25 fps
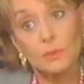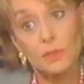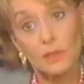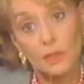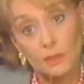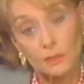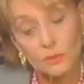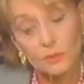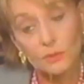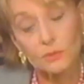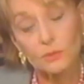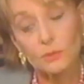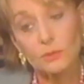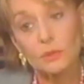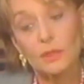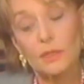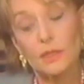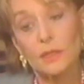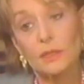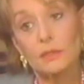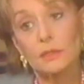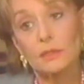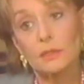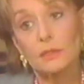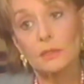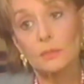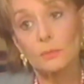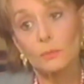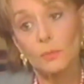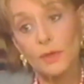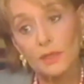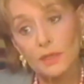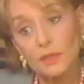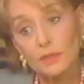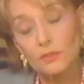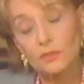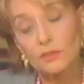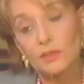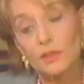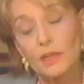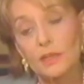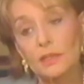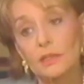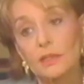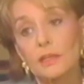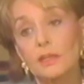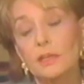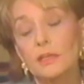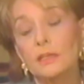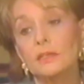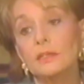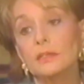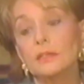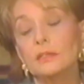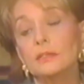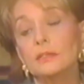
how do you do that? What is that line?